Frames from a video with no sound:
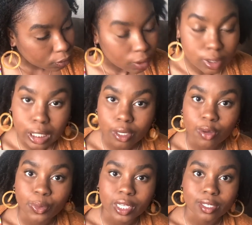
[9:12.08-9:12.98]
It's not
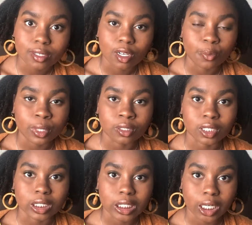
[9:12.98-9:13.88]
gonna be a slow
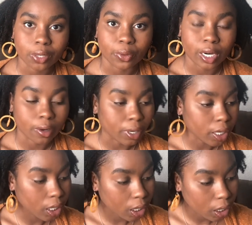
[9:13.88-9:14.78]
motion shake around
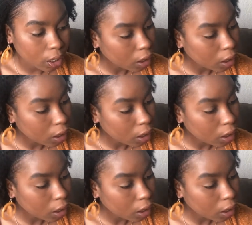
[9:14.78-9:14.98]
here.